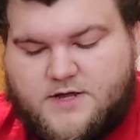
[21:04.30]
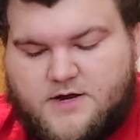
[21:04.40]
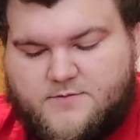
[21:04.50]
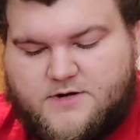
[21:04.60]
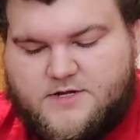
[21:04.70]

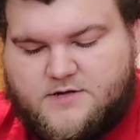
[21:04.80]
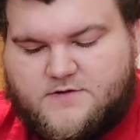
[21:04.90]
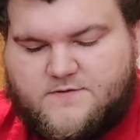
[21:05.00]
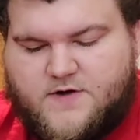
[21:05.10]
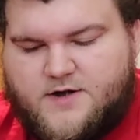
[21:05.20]
again, but disc is
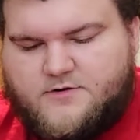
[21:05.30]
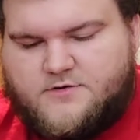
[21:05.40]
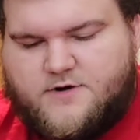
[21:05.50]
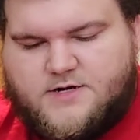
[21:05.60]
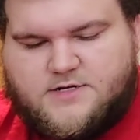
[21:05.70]
fine. No
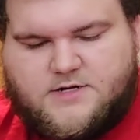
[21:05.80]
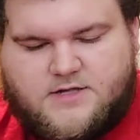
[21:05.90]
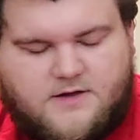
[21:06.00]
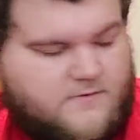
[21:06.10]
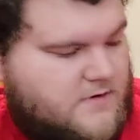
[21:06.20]
scratches on
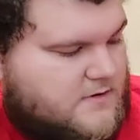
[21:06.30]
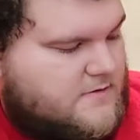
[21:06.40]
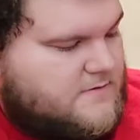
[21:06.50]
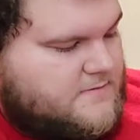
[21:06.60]
that one.